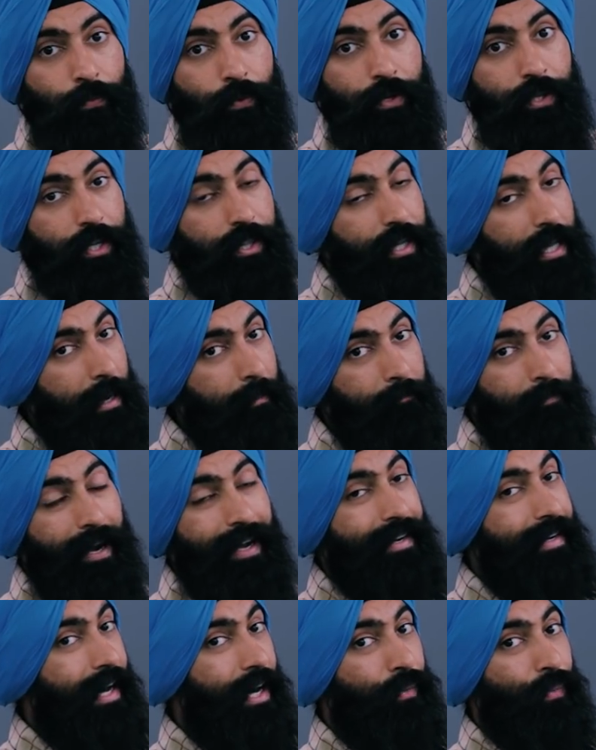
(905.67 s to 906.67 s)
well, then they
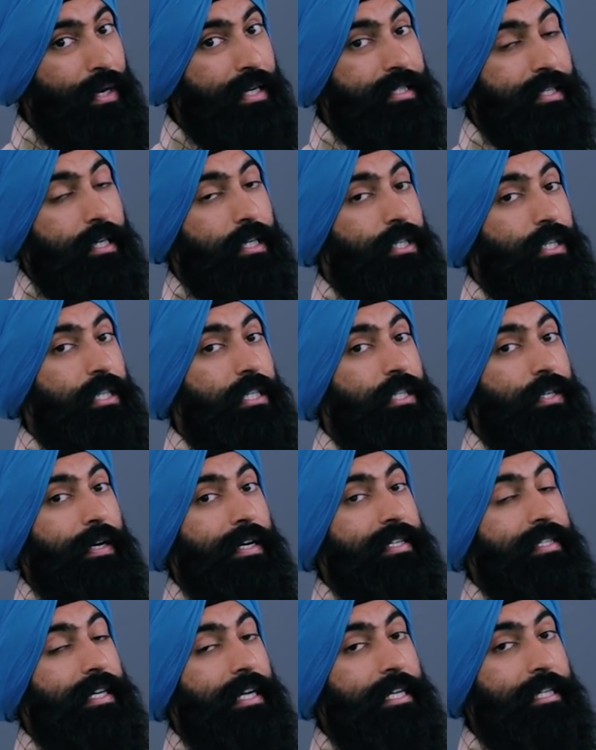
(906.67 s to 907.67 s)
might not raise interest
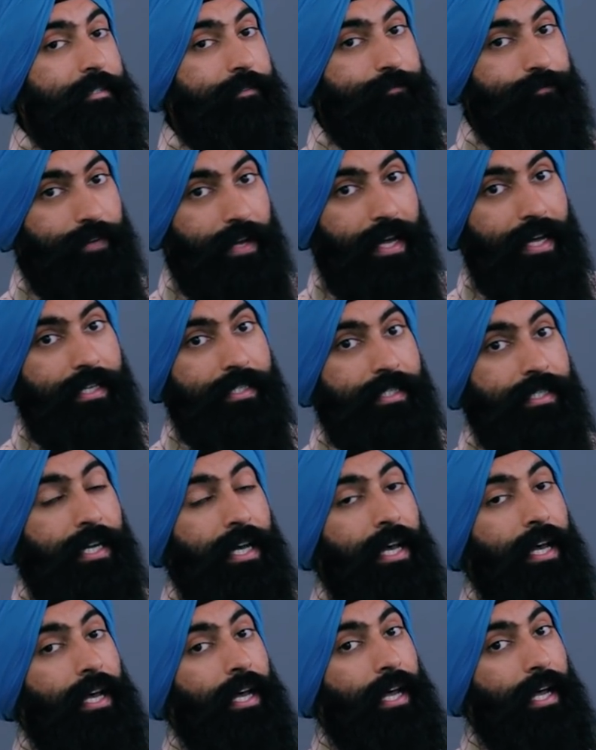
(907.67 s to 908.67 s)
rates as fast
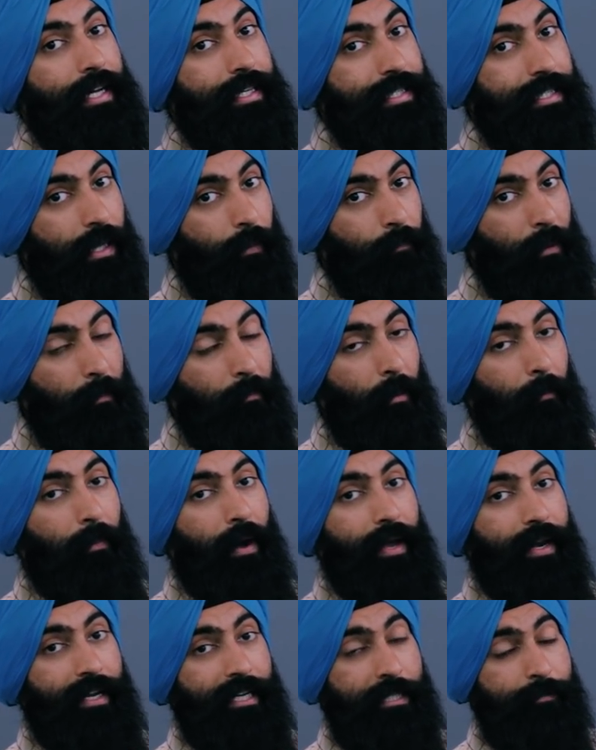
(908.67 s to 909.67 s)
as some people
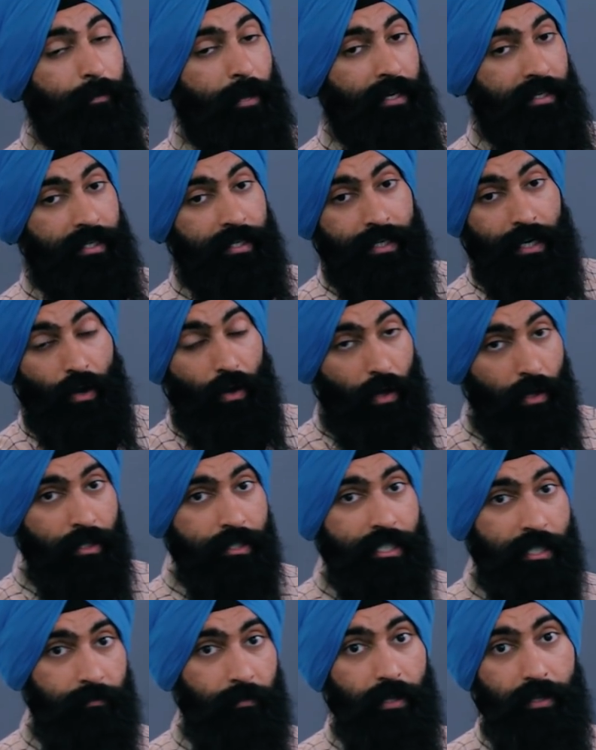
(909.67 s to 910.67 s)
might expect. Now,
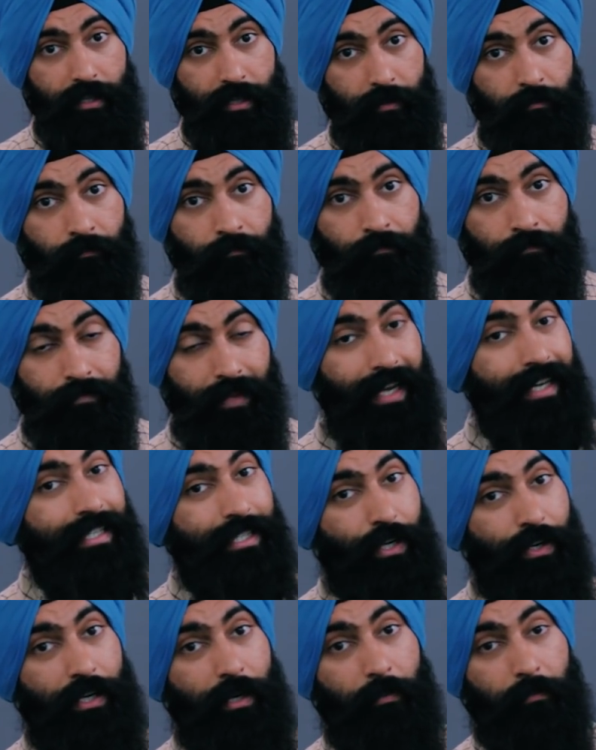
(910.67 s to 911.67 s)
ultimately, that
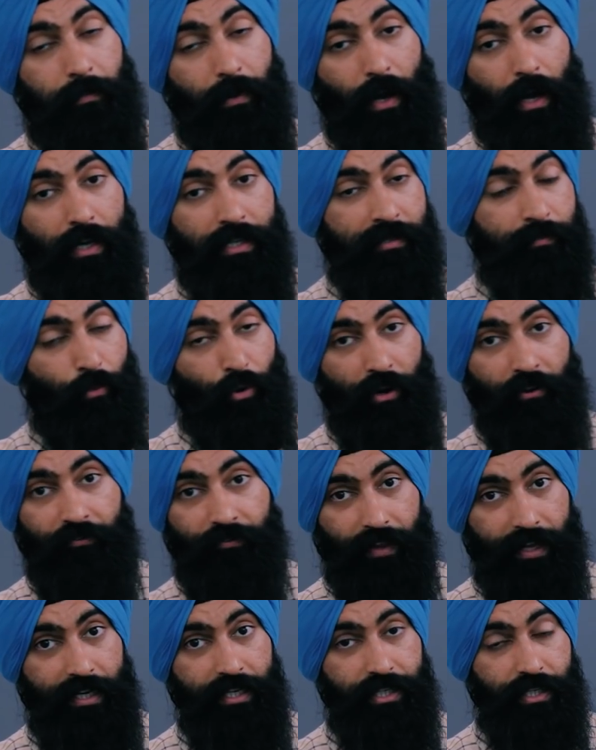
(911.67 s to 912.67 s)
is going to cause more
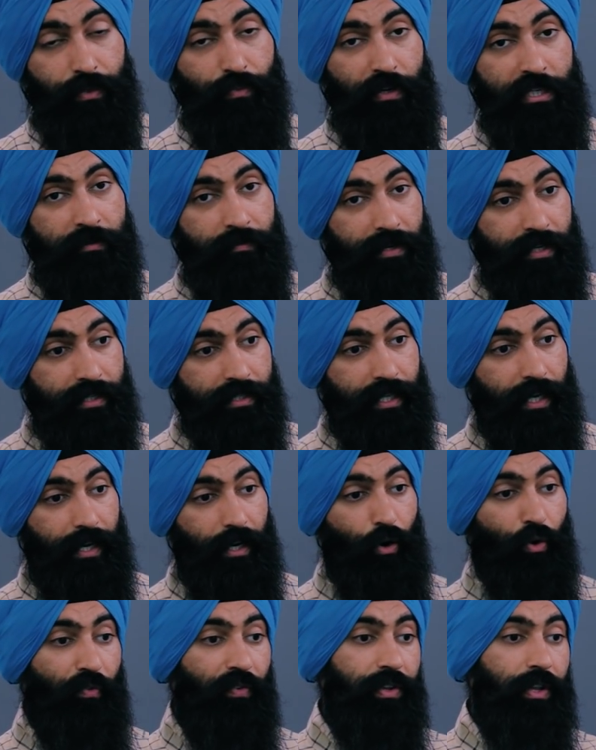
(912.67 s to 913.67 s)
inflation, which means
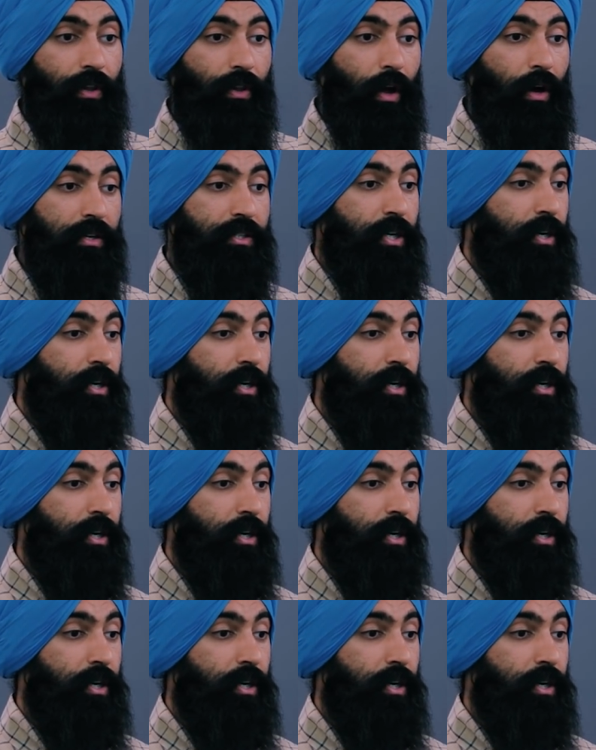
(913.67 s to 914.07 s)
that over the long